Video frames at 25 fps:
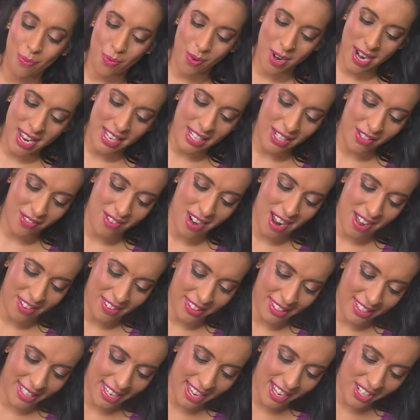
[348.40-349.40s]
break around
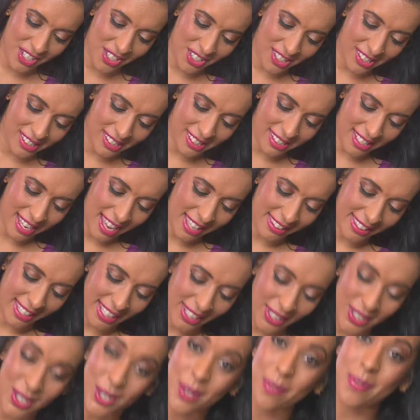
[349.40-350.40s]
the edges and they
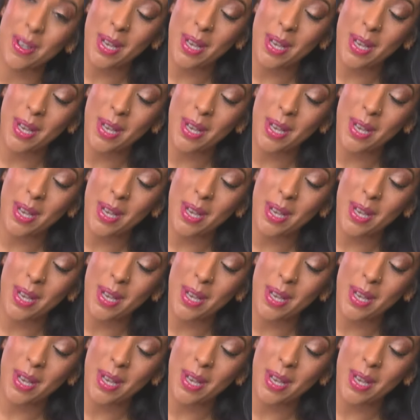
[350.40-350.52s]
look